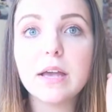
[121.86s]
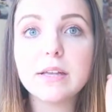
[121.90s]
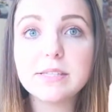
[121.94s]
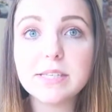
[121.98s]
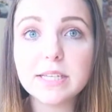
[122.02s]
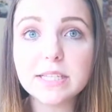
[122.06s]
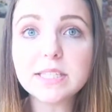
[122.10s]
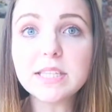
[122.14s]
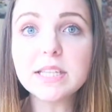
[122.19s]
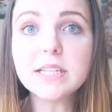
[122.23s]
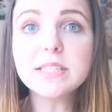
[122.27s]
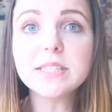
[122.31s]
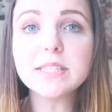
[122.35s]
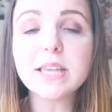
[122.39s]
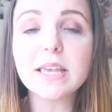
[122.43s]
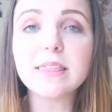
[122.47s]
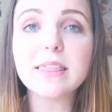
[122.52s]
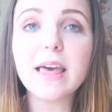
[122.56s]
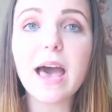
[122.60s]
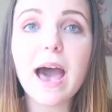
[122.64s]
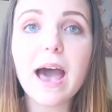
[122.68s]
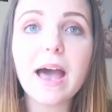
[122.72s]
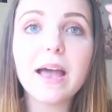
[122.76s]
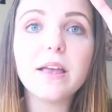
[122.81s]
distance
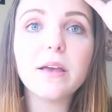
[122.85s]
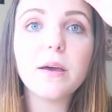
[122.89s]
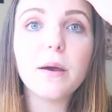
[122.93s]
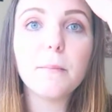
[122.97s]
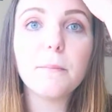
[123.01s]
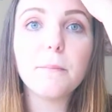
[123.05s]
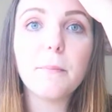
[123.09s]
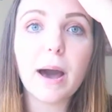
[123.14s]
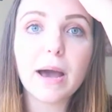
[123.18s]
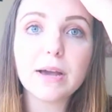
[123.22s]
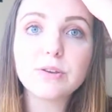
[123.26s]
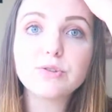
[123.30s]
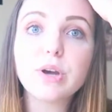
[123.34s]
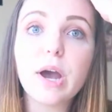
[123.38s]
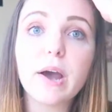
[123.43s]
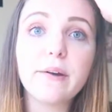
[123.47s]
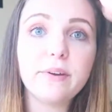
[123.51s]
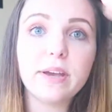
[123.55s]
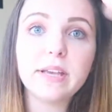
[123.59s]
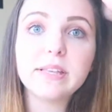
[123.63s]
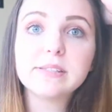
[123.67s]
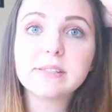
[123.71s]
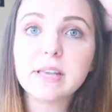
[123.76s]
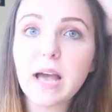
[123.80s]
that my
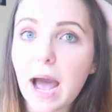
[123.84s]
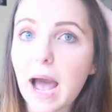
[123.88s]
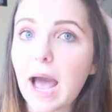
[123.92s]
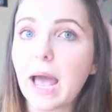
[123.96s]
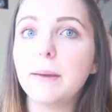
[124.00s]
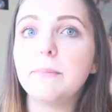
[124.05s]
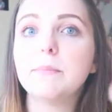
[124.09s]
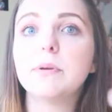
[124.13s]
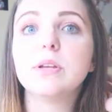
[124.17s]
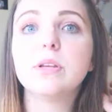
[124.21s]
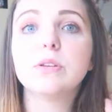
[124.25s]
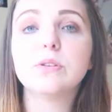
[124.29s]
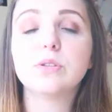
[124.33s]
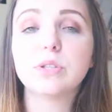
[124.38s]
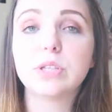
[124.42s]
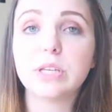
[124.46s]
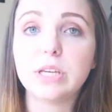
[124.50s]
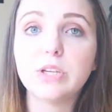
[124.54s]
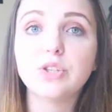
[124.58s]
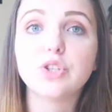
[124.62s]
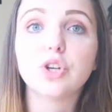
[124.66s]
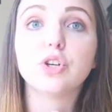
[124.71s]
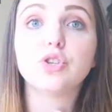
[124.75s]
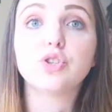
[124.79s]
driving time
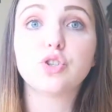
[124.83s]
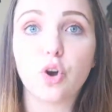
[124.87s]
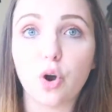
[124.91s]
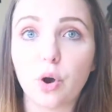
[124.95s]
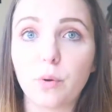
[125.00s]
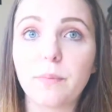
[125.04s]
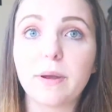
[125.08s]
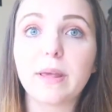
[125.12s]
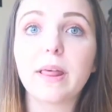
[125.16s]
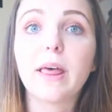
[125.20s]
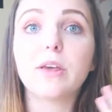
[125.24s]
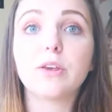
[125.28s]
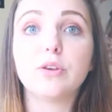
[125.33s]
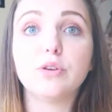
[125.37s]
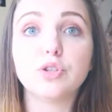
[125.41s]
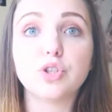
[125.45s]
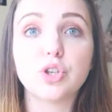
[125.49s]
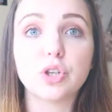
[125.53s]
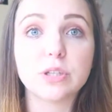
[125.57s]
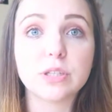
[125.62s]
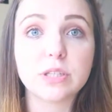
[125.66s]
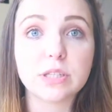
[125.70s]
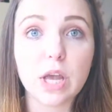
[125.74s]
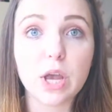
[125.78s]
teacher told me, like, you
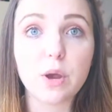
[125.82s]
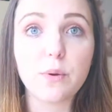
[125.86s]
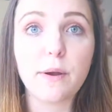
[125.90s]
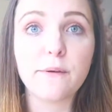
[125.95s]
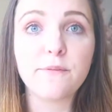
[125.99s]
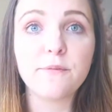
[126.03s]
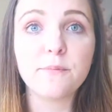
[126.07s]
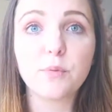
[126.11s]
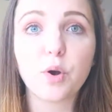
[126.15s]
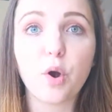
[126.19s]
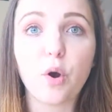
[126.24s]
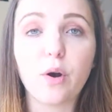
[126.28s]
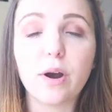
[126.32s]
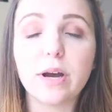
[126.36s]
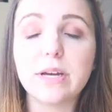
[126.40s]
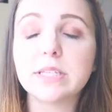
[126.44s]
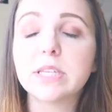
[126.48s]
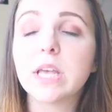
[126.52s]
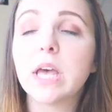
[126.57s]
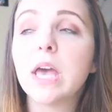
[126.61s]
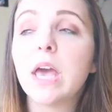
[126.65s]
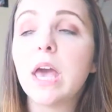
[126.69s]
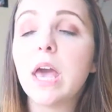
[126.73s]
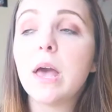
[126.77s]
should stay away from
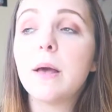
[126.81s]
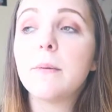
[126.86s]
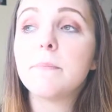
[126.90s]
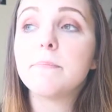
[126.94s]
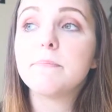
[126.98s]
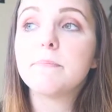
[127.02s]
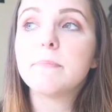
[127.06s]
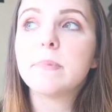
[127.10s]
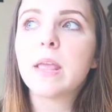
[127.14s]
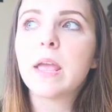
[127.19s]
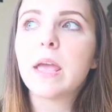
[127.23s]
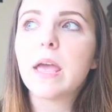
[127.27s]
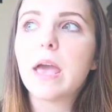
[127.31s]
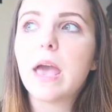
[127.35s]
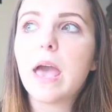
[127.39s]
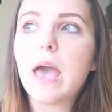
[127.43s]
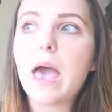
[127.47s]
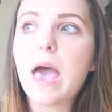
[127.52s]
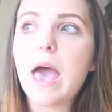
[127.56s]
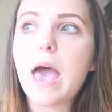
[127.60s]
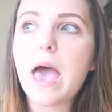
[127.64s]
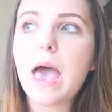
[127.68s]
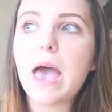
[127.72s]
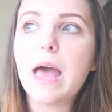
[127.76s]
cars,
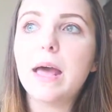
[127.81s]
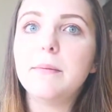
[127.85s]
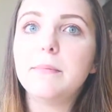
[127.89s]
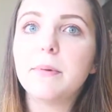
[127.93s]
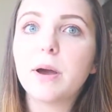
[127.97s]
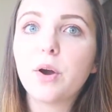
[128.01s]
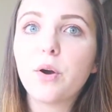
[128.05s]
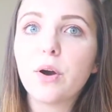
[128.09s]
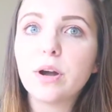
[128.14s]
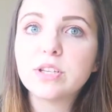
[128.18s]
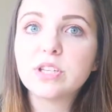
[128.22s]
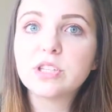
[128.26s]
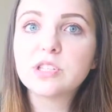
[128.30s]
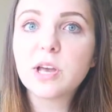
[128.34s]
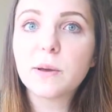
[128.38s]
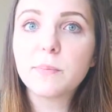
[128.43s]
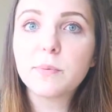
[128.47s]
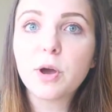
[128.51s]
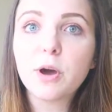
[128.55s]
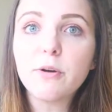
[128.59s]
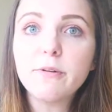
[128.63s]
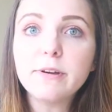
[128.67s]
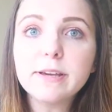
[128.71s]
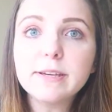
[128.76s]
and my car just
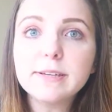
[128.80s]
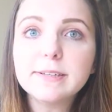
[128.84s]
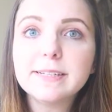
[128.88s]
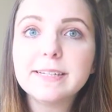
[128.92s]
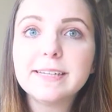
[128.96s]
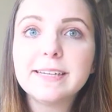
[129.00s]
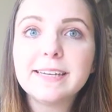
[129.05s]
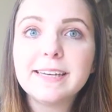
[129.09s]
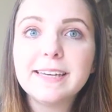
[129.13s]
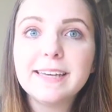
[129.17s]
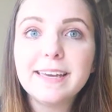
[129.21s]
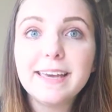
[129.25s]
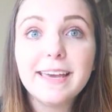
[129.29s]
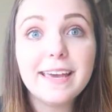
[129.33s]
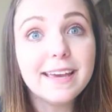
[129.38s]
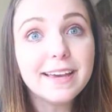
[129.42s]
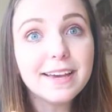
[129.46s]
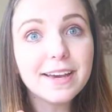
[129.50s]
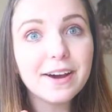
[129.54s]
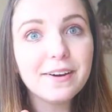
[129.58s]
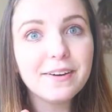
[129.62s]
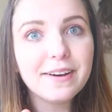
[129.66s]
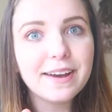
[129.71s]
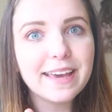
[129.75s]
kept going
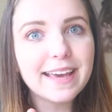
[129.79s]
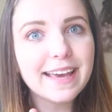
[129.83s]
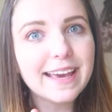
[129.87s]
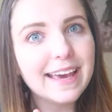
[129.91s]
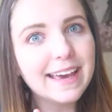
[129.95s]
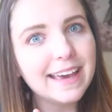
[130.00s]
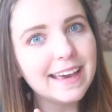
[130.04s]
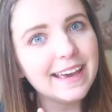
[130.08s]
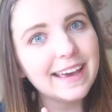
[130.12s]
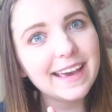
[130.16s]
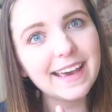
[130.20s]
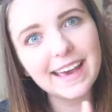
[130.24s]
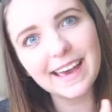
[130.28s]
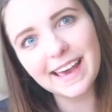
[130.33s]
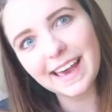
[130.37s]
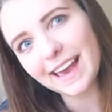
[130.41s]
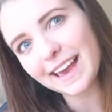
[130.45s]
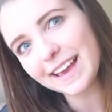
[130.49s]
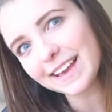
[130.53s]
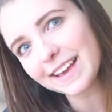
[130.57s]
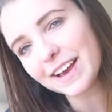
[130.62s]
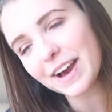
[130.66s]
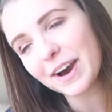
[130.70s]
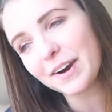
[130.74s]
and going
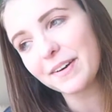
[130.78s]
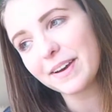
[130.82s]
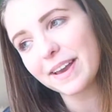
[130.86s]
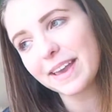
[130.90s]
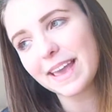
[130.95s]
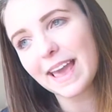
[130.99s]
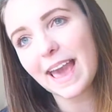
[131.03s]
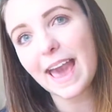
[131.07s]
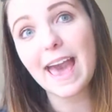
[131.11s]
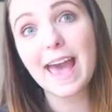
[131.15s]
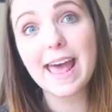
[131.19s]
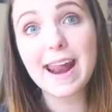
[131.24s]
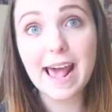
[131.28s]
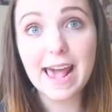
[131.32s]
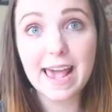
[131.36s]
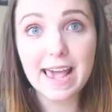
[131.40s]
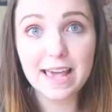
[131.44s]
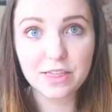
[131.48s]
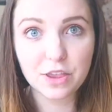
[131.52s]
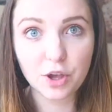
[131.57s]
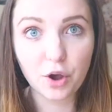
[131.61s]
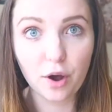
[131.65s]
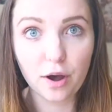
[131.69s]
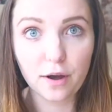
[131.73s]
and going, and I
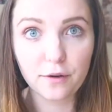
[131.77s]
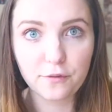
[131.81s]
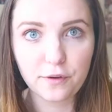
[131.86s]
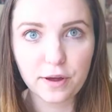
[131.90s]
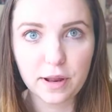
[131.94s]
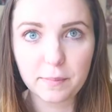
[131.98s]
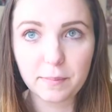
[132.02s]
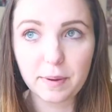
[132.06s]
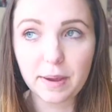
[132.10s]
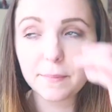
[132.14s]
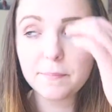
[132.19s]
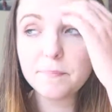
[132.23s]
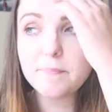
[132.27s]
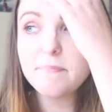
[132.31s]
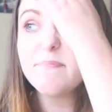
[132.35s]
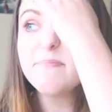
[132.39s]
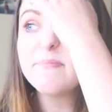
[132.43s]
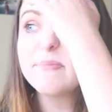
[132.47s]
hit the car in front of me.